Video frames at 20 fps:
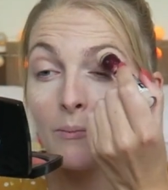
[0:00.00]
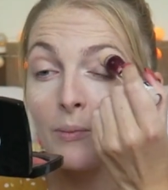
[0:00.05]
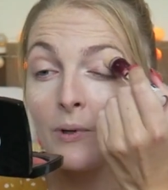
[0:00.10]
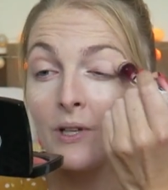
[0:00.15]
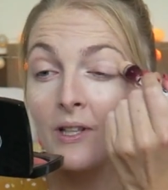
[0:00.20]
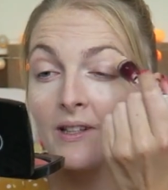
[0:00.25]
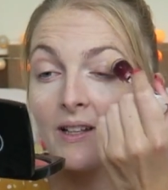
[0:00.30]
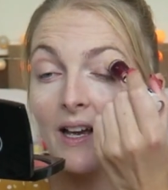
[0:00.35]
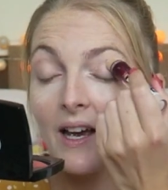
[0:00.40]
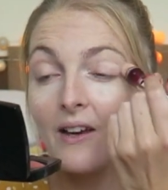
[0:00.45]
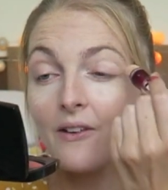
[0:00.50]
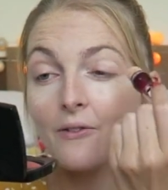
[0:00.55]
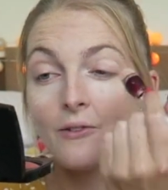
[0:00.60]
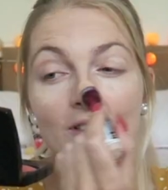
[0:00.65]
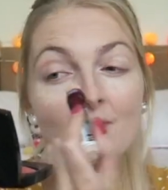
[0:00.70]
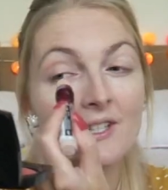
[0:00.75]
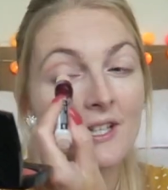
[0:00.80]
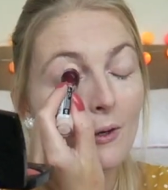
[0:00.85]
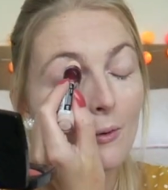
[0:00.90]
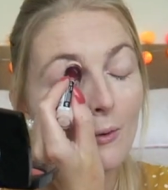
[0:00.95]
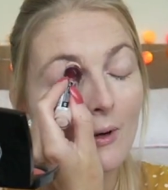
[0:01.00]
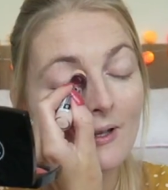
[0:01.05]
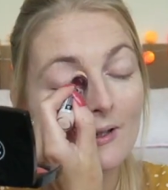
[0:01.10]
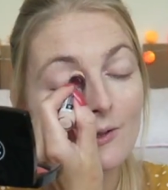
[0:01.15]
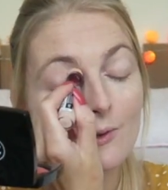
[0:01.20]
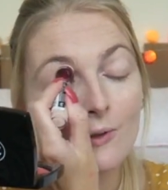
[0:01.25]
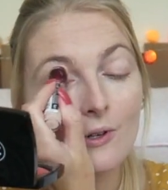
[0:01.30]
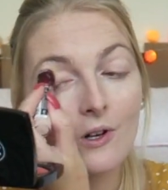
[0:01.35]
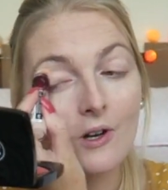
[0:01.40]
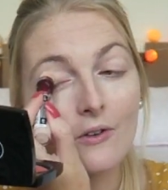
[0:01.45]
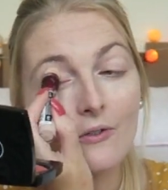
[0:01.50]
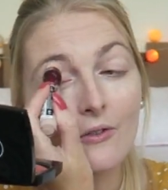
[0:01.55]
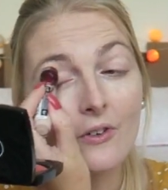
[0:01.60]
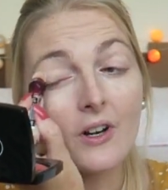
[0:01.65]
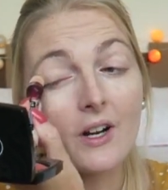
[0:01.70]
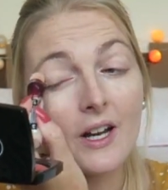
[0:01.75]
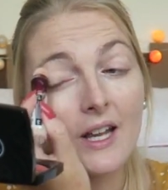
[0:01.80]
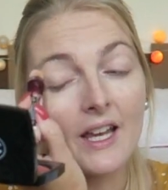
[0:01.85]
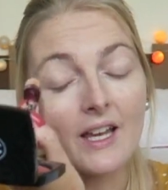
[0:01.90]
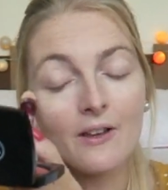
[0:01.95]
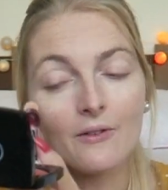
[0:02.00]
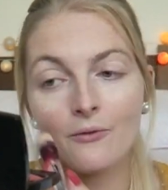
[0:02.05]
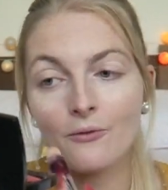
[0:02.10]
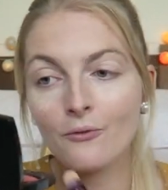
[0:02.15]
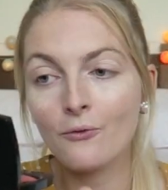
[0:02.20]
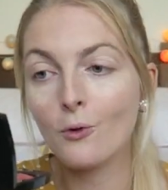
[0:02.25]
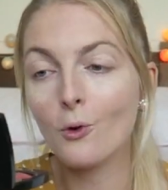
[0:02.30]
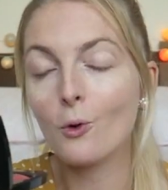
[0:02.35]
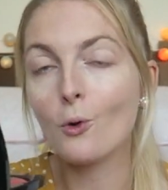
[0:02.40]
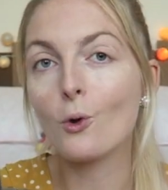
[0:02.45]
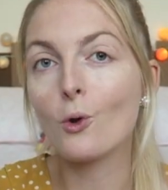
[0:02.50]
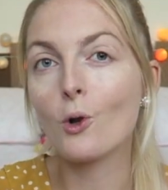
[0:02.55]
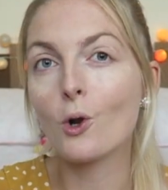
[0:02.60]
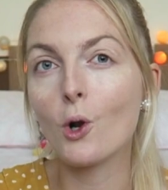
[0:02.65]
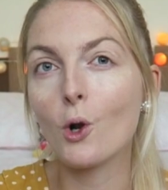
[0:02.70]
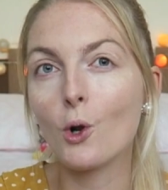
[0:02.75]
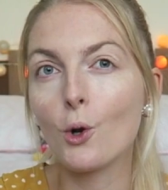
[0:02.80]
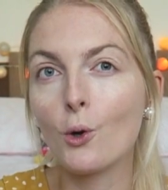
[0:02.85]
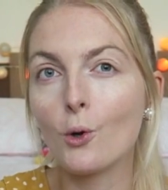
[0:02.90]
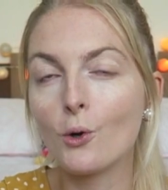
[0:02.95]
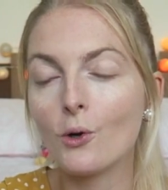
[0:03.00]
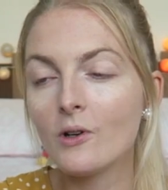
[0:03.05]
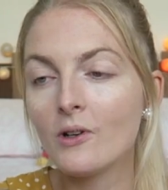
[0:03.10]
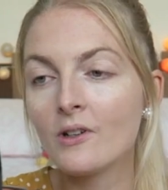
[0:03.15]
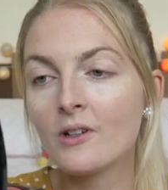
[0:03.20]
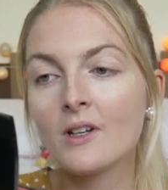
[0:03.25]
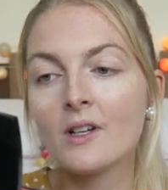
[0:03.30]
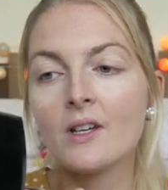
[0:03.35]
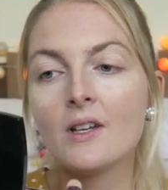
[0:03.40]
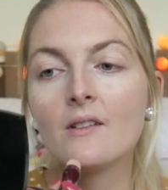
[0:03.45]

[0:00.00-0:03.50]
But I still want to go for a full look.